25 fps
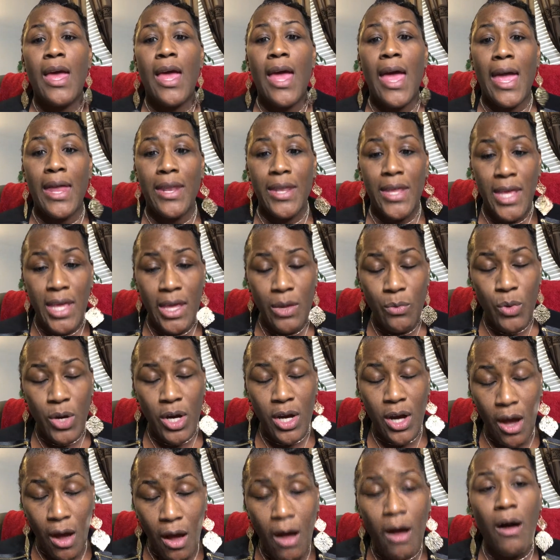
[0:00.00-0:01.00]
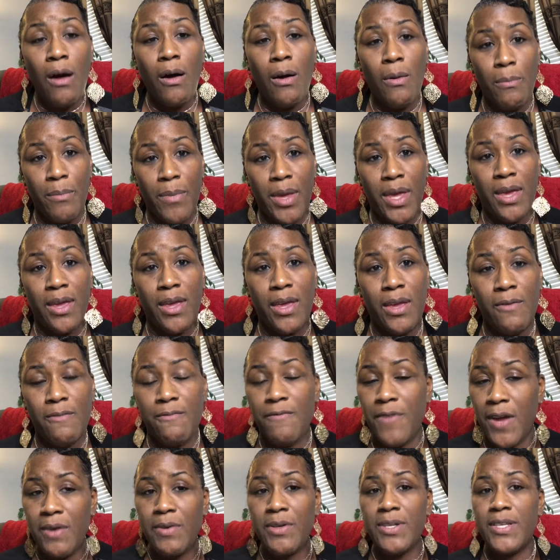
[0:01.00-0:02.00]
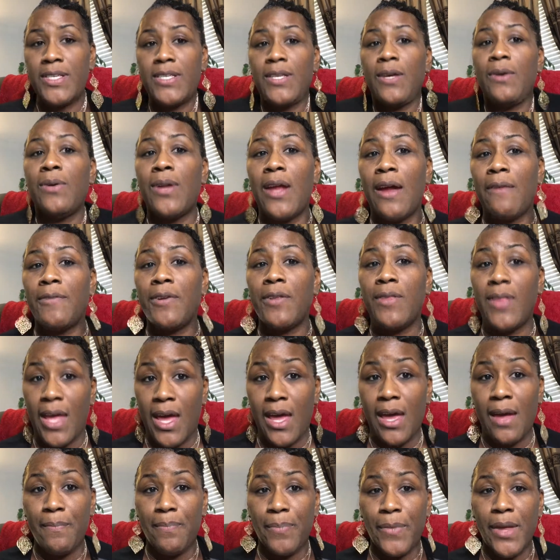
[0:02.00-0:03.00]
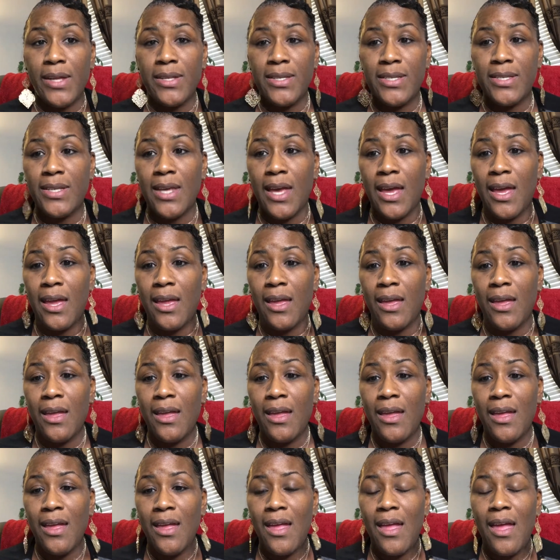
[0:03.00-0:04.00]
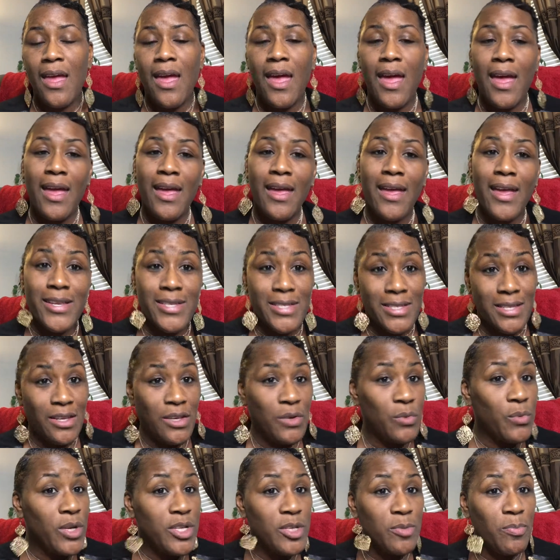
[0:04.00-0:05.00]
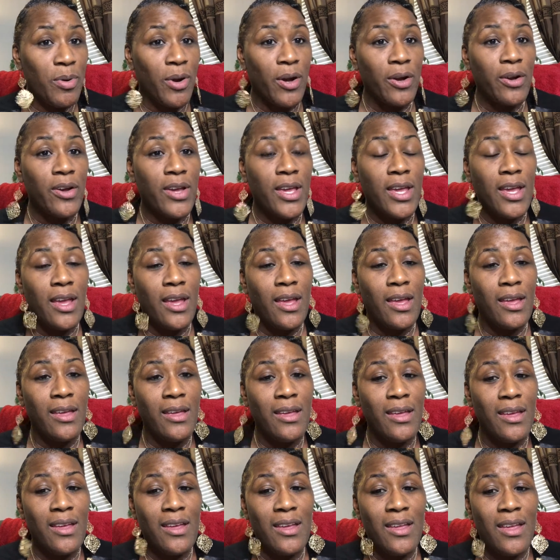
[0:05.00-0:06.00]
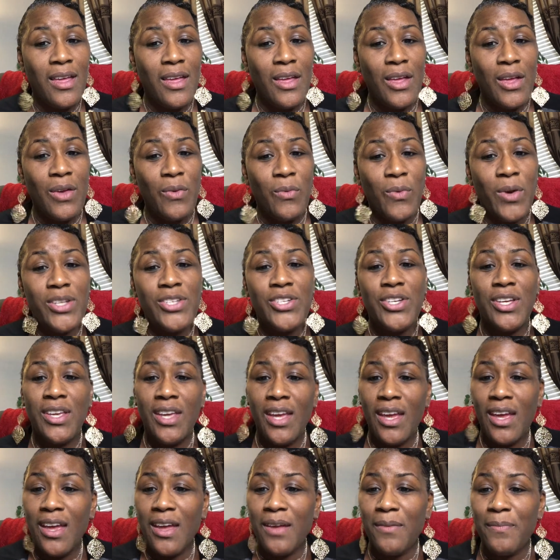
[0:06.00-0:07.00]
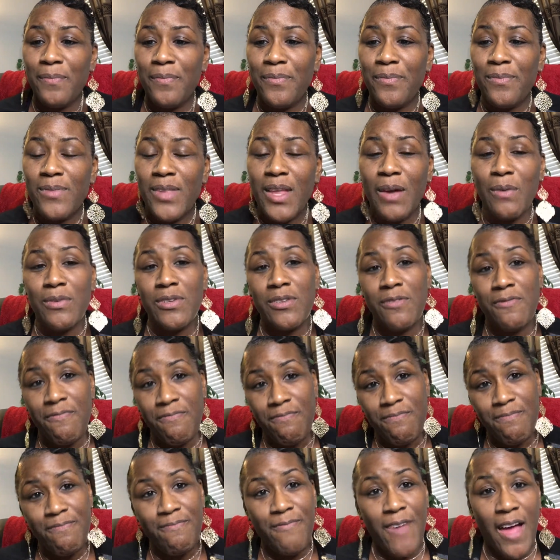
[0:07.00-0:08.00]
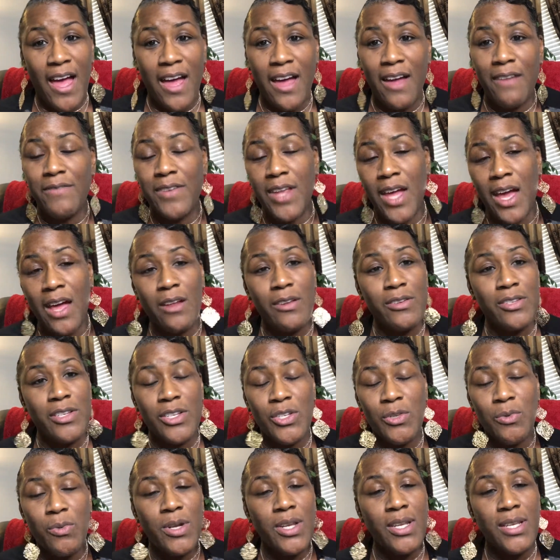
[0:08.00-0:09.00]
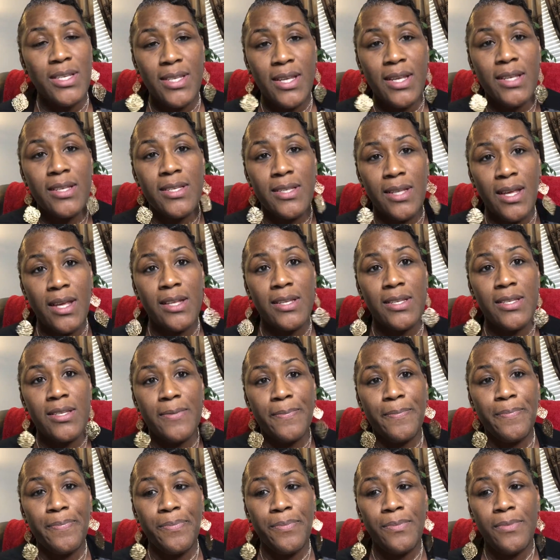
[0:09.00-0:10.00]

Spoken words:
And he would call me very soon after that and say, hey, I see you went to Burger King. What'd you get? That was $5.26.